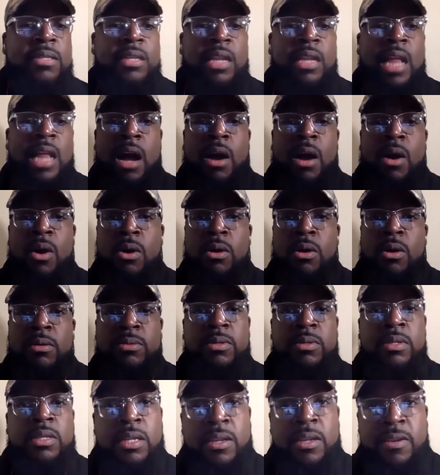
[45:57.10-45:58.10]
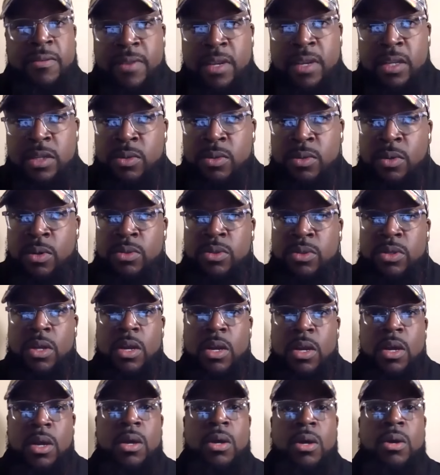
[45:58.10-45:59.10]
to lock arms with individuals
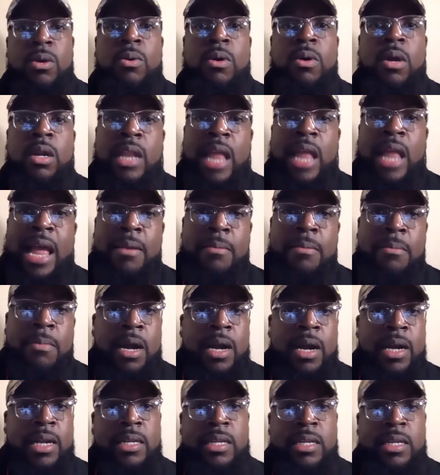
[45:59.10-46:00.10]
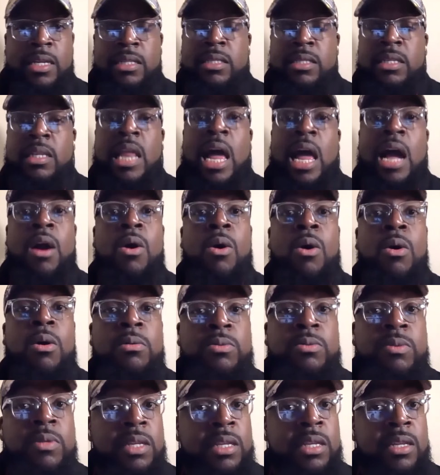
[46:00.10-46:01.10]
who are like minded, to lock
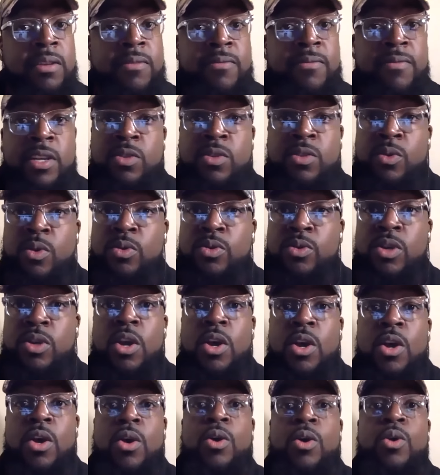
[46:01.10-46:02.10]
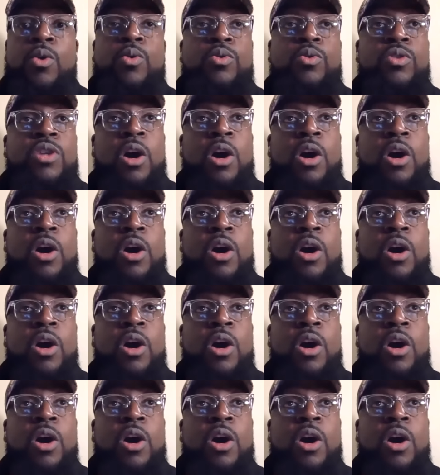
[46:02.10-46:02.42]
arms with individuals who